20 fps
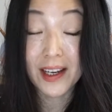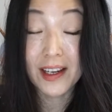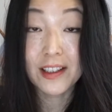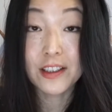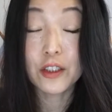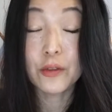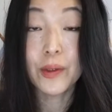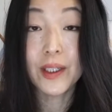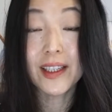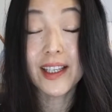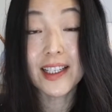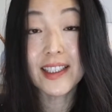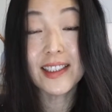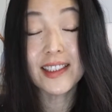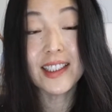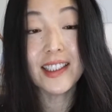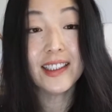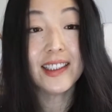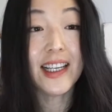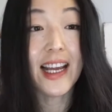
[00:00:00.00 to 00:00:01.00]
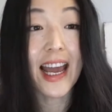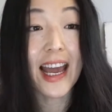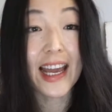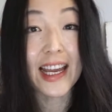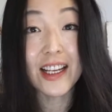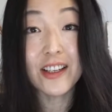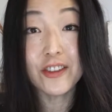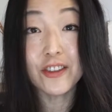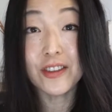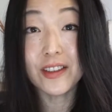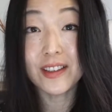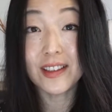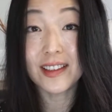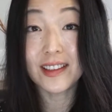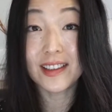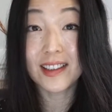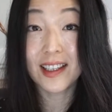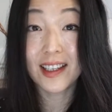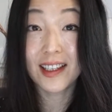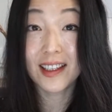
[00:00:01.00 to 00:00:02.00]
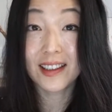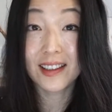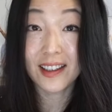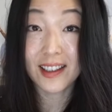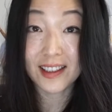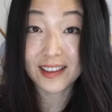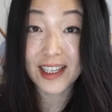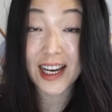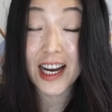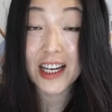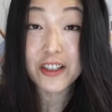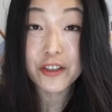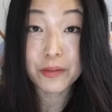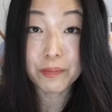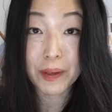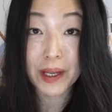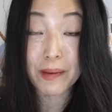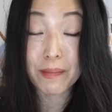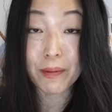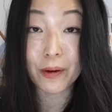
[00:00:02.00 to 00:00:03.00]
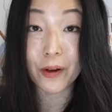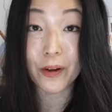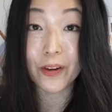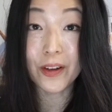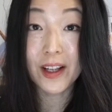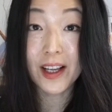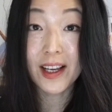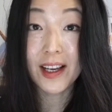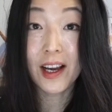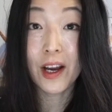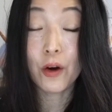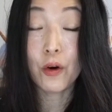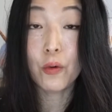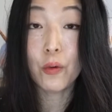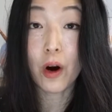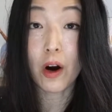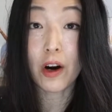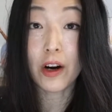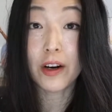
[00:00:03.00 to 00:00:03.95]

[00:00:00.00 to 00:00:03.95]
So when they see the anxious attached people who